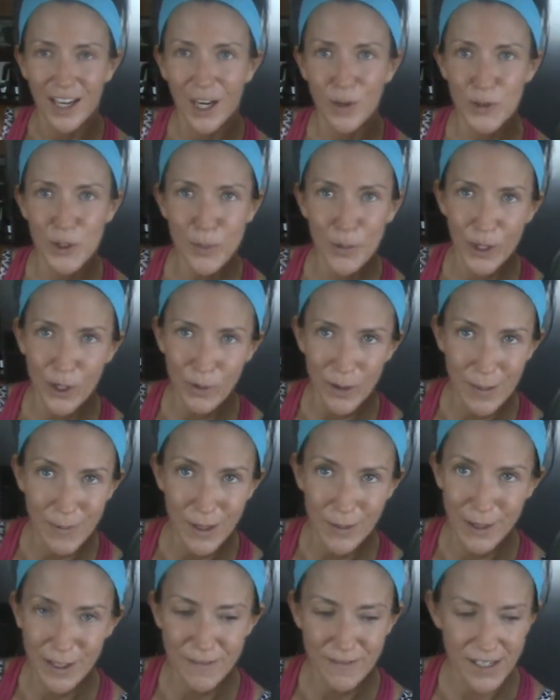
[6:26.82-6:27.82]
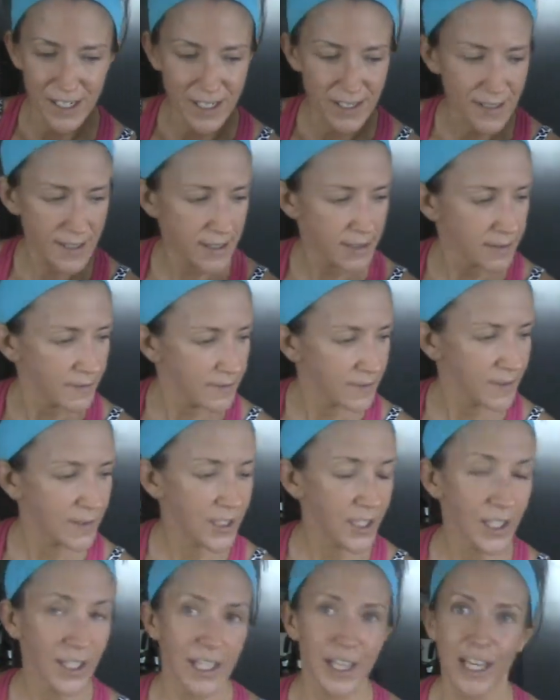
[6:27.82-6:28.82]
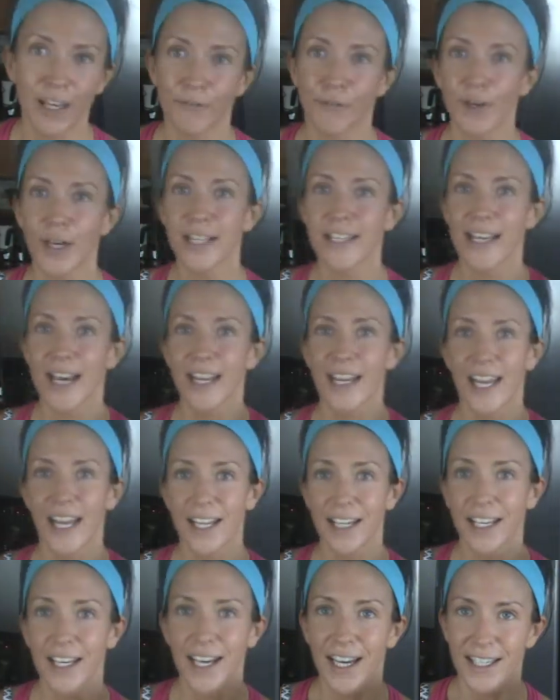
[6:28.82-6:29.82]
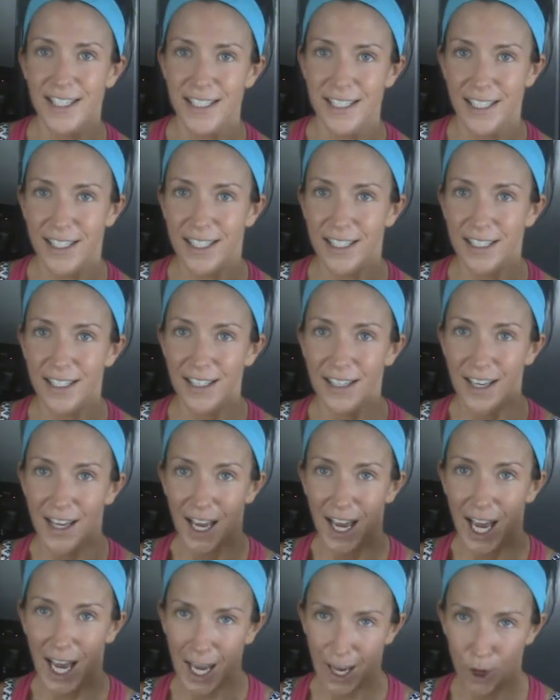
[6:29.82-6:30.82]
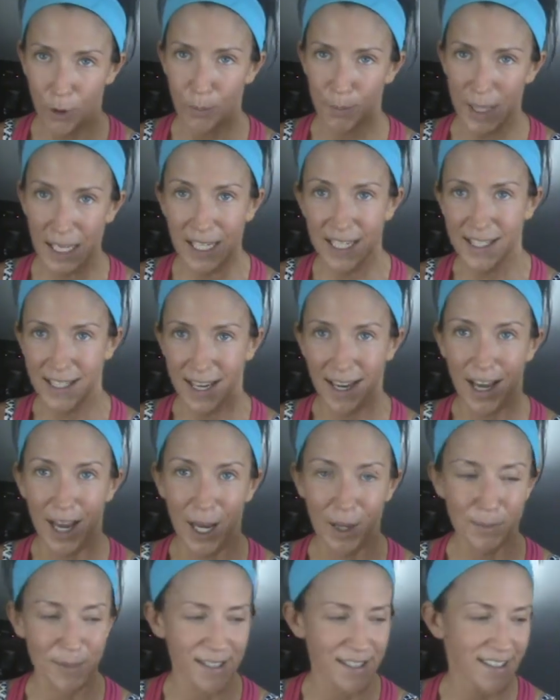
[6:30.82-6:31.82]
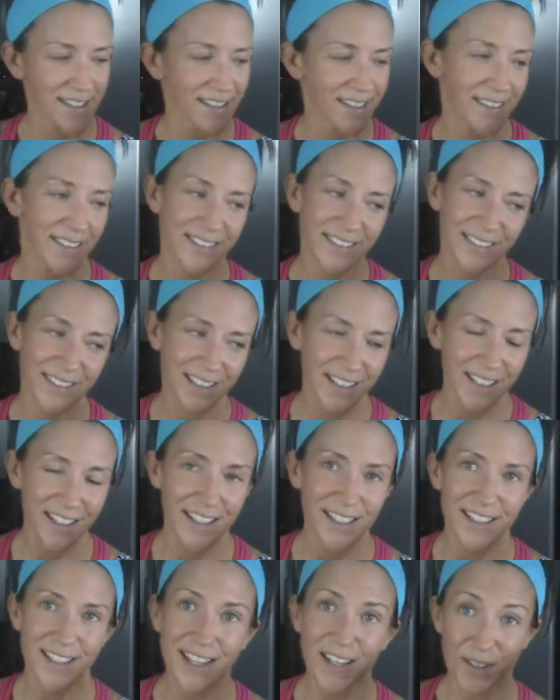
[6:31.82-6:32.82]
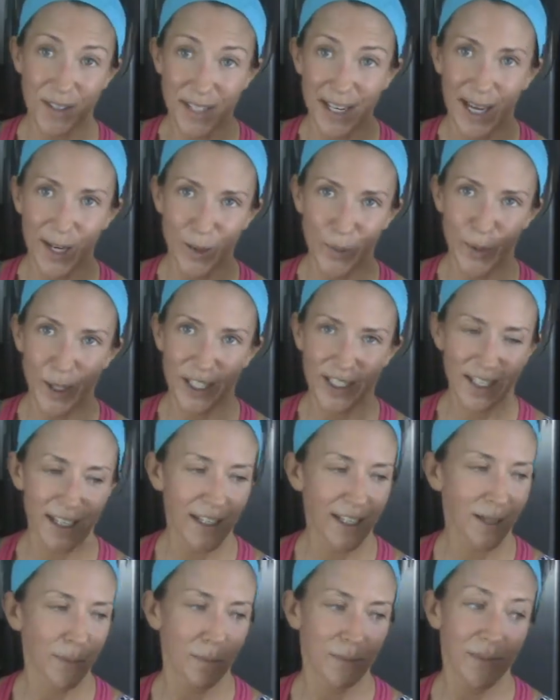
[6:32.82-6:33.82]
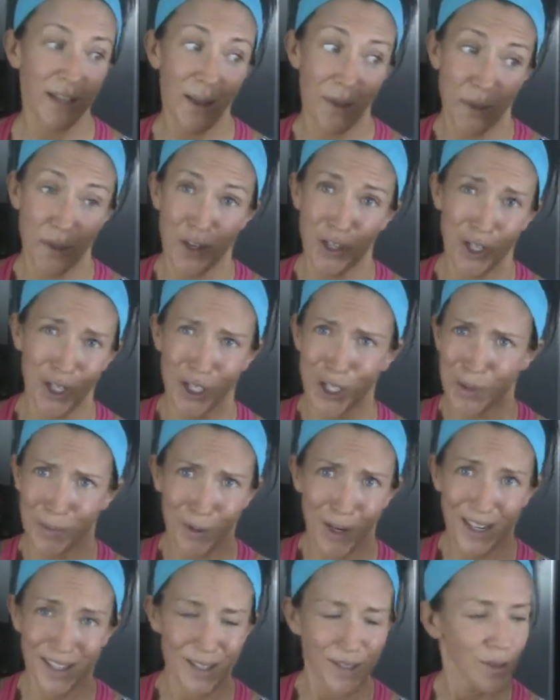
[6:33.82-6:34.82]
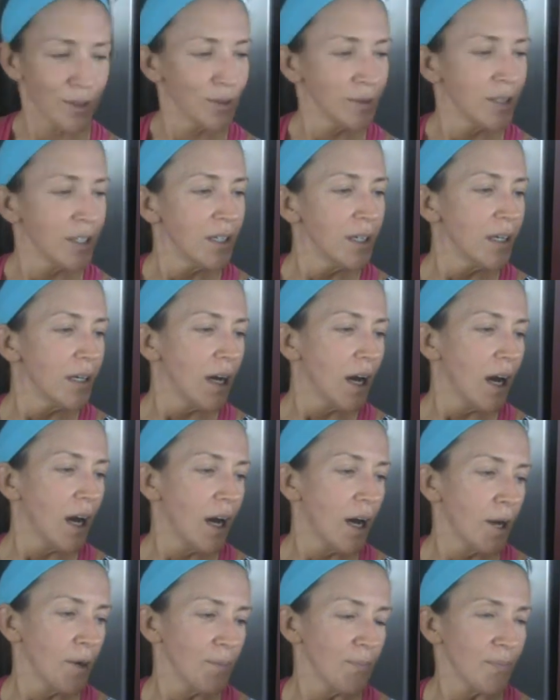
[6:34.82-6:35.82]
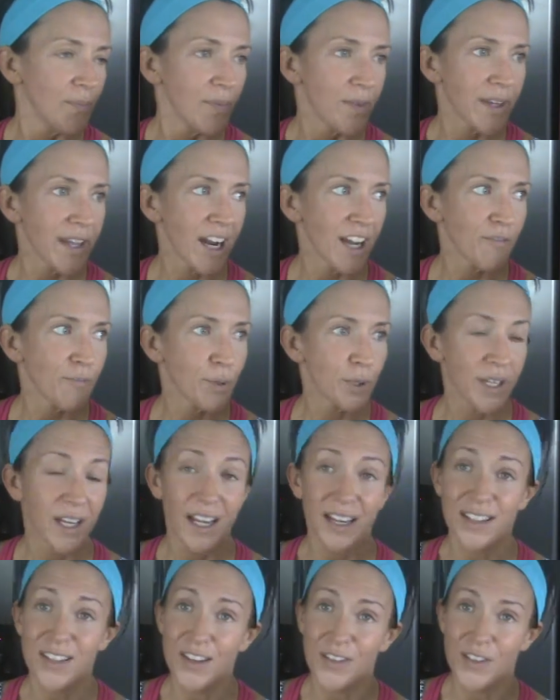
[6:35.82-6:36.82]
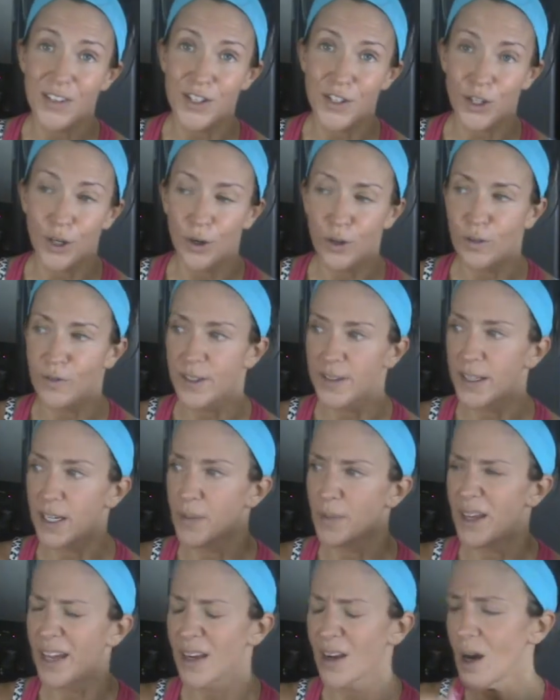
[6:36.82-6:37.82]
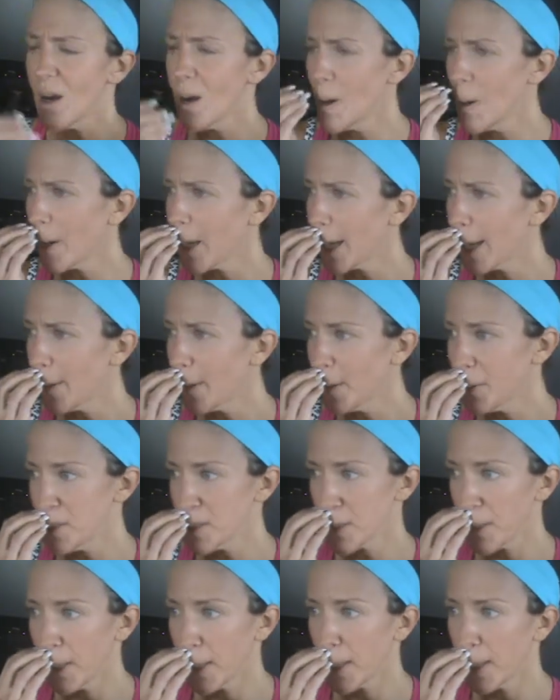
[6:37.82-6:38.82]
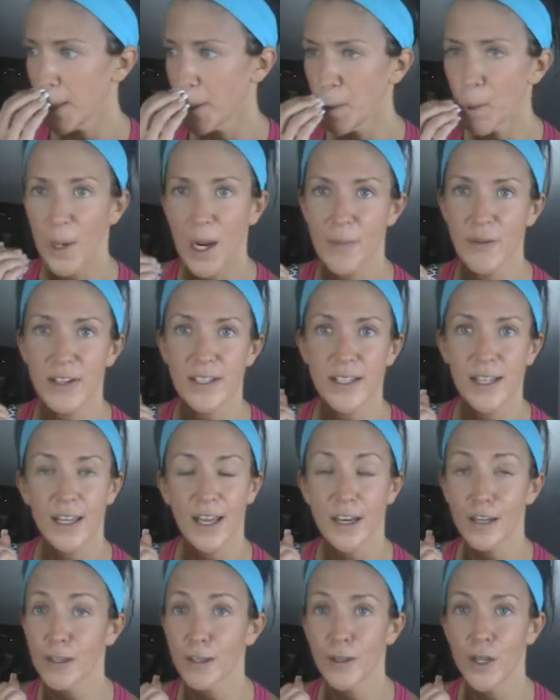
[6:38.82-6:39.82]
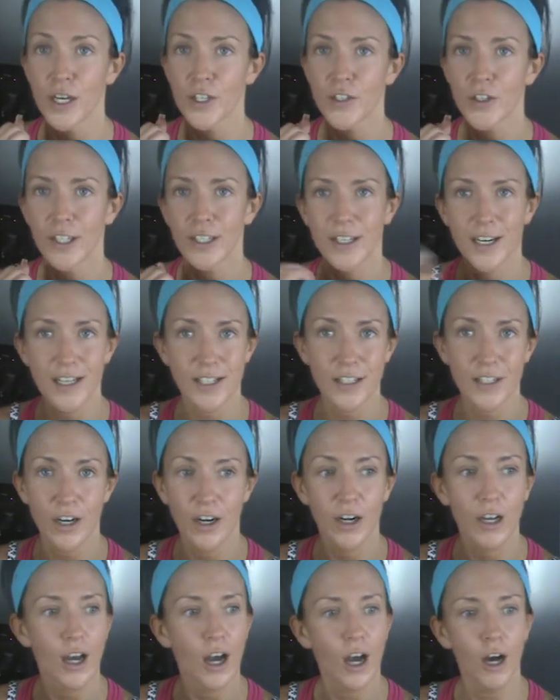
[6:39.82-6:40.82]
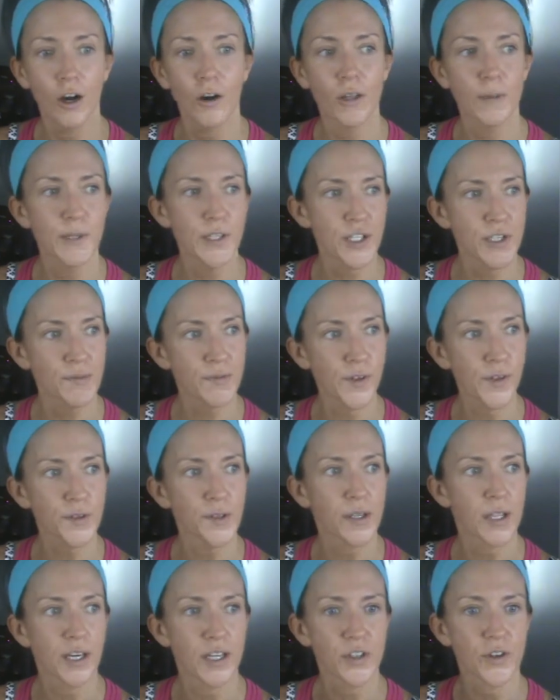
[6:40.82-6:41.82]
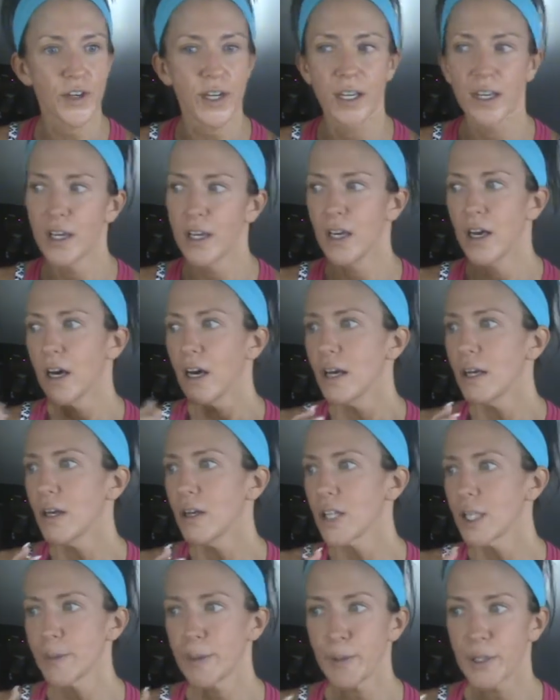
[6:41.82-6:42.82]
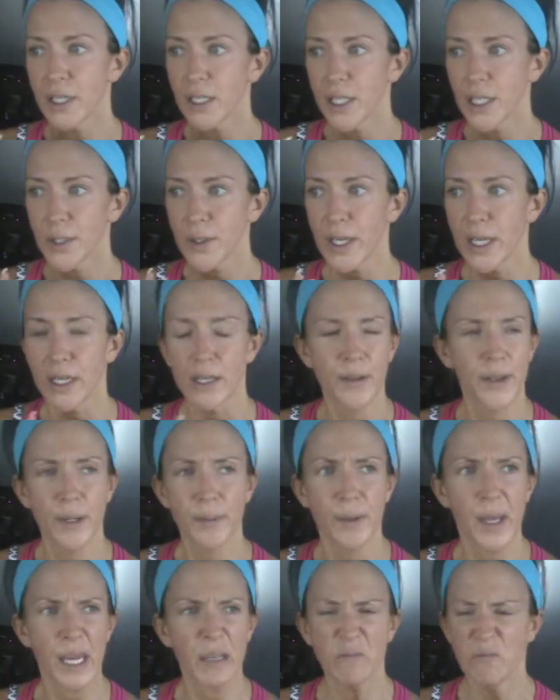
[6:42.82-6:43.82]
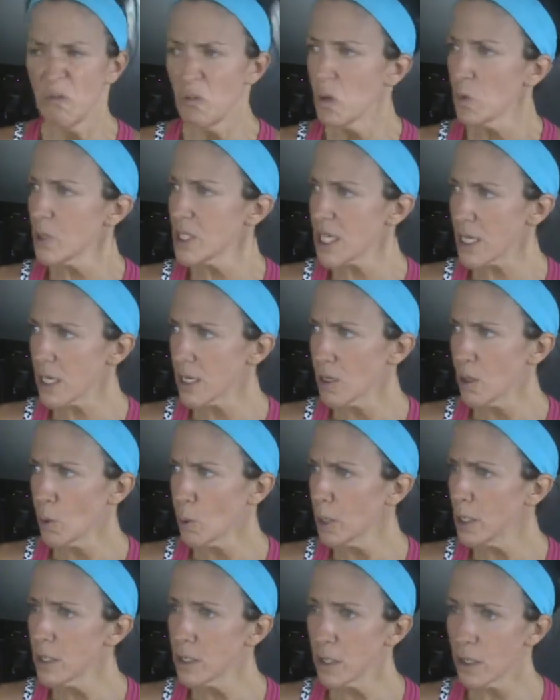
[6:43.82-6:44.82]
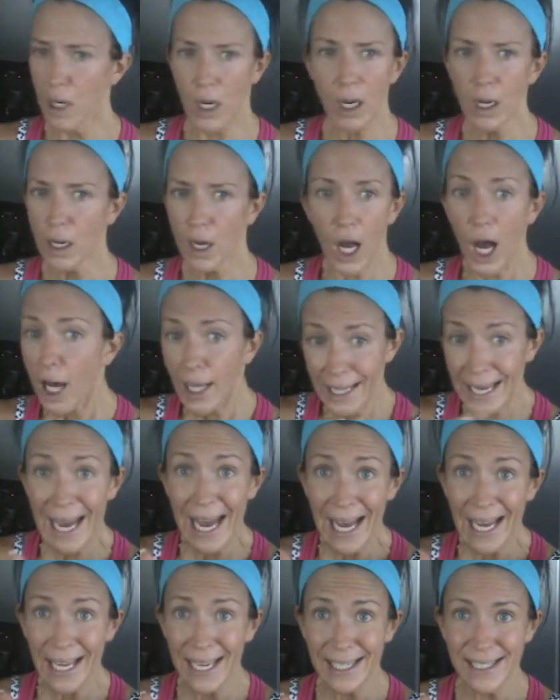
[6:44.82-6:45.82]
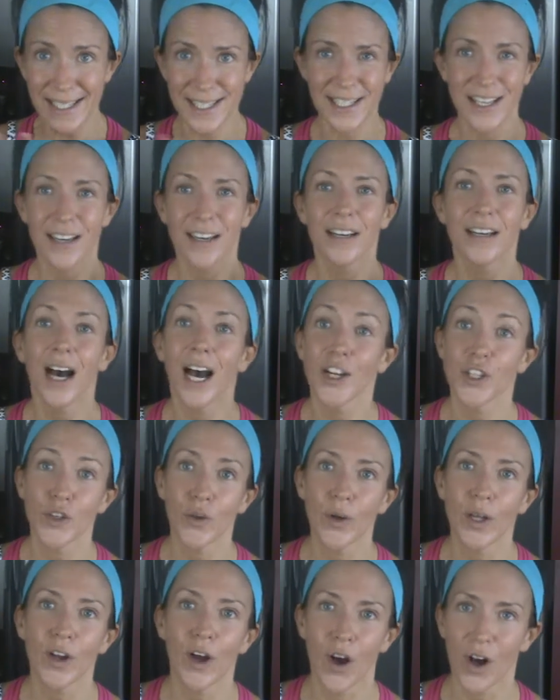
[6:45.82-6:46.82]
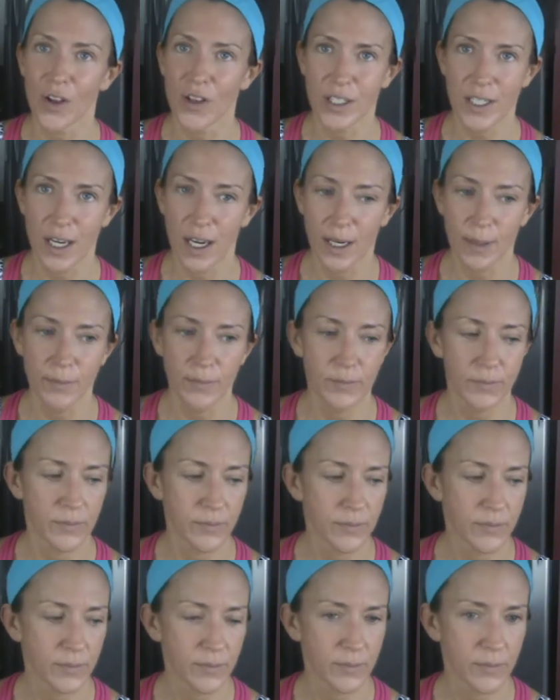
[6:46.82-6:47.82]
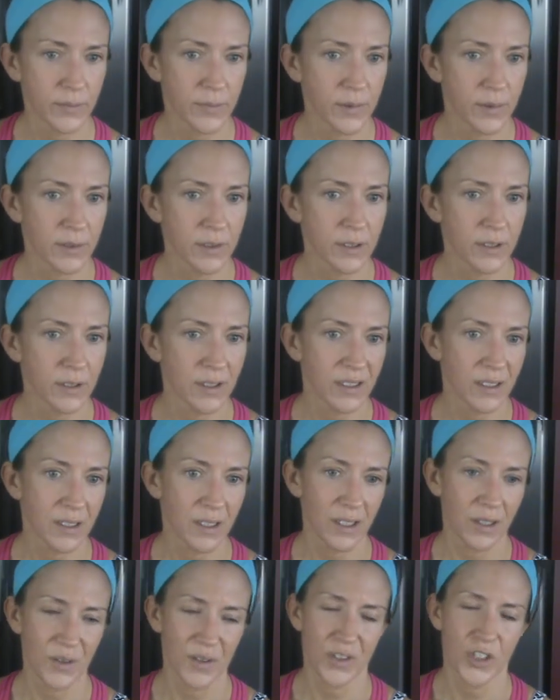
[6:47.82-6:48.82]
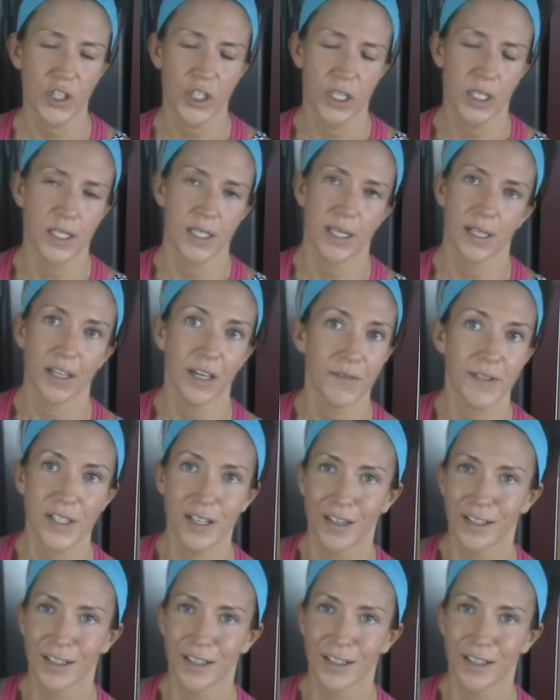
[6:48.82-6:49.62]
I almost put it right by my face. If you guys had any idea how many times, that's how scatterbrained I am. Not that this should surprise you. Um, that I've put eggs on the stove and then I'm like, oh, okay, well, I'm just gonna go grab this thing out of the laundry. And then I start, oh, let me just fold the laundry. Oh, let me put a load in. And then I'm like, what's it? What? Oh, uh, eggs! I do it all the time. Oh, the cheesy love song.